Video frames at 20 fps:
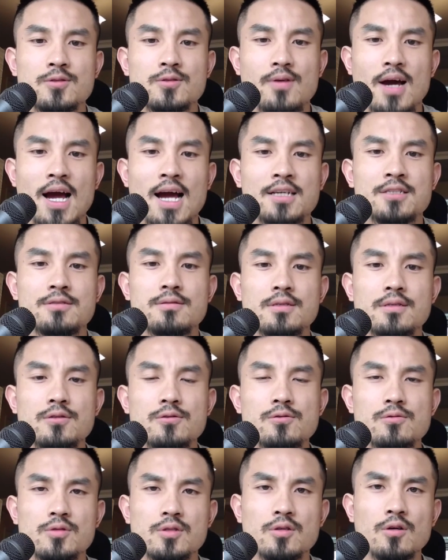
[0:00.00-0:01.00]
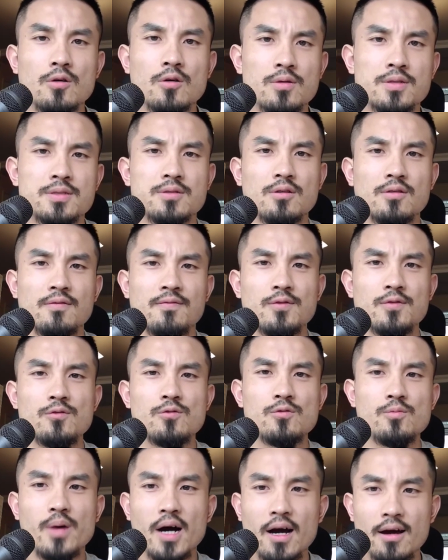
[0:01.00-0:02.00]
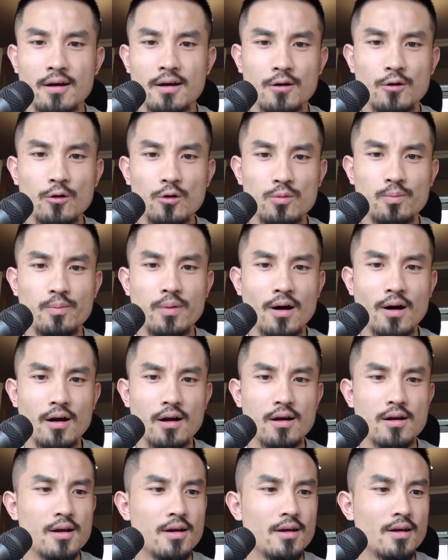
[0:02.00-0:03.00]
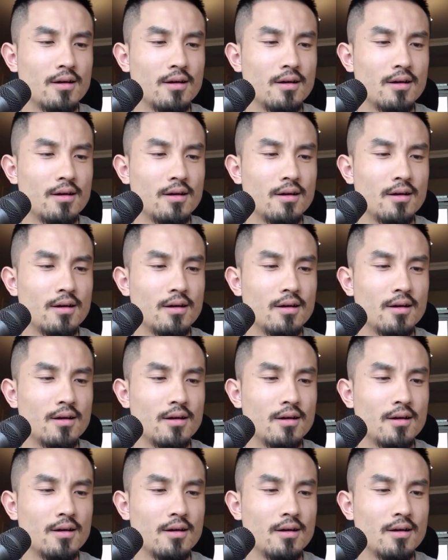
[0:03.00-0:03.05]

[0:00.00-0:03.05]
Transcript: to actually use gold. So if you buy a gold bar,